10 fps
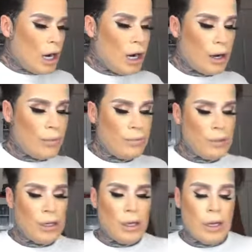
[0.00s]

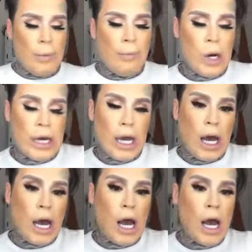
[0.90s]
But
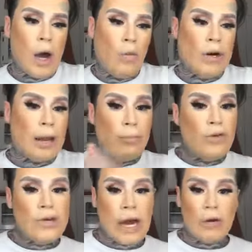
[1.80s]
when I
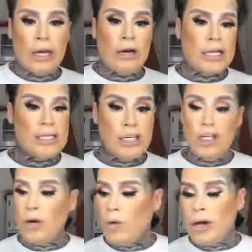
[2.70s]
moved out here, I said, you
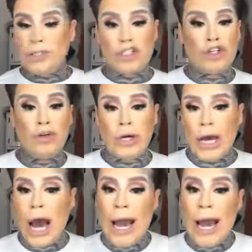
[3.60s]
know what? Screw it.